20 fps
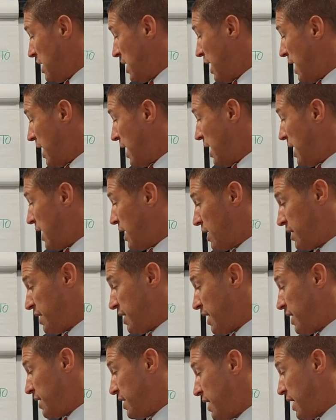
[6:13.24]
Uh, and,
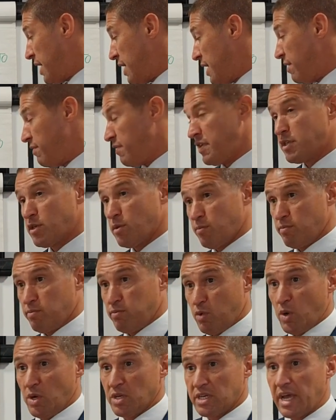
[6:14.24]
and then if it's a
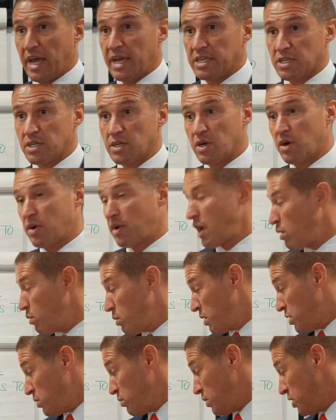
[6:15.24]
worst case scenario,
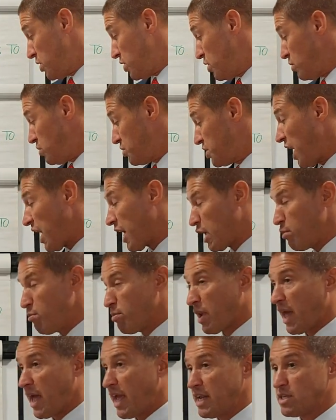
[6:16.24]
we, we'd use jacking
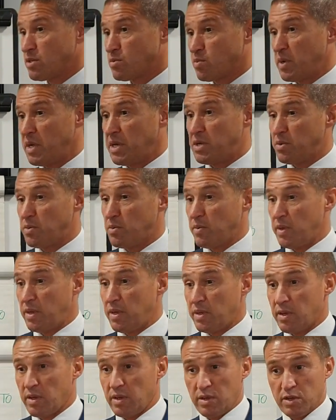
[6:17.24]
plates, which
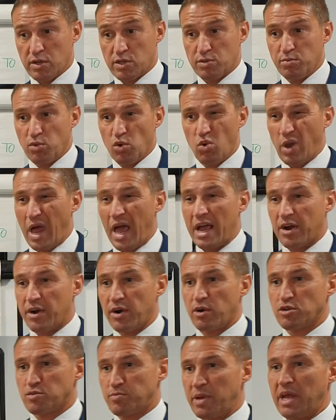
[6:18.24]
we uh, small
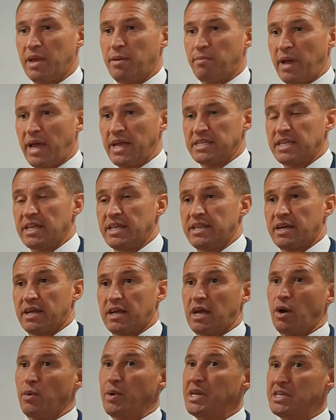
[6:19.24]
Acrows basically that
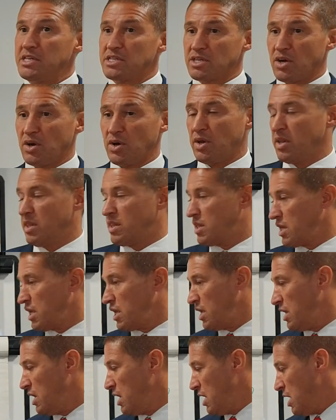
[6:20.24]
go inside
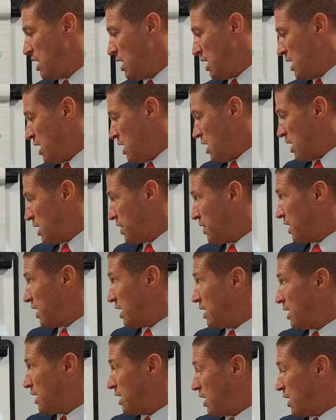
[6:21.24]
the
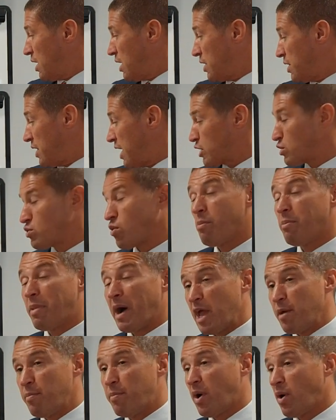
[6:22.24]
the uh, the actual
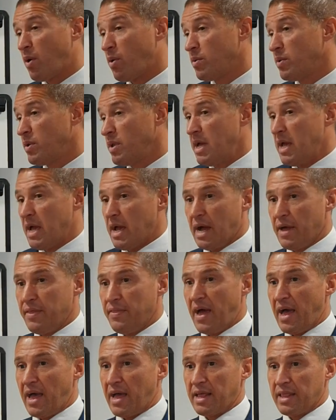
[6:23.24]
bay pole, and
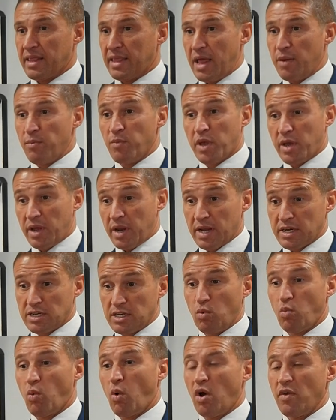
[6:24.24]
that then we can
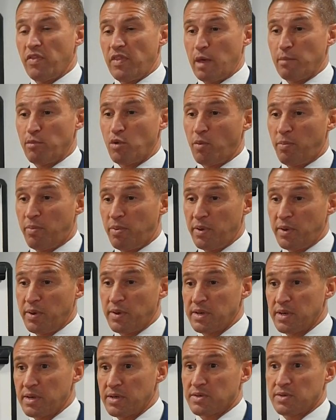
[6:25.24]
actually wind them up
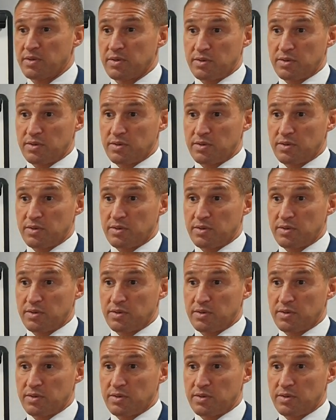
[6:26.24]
and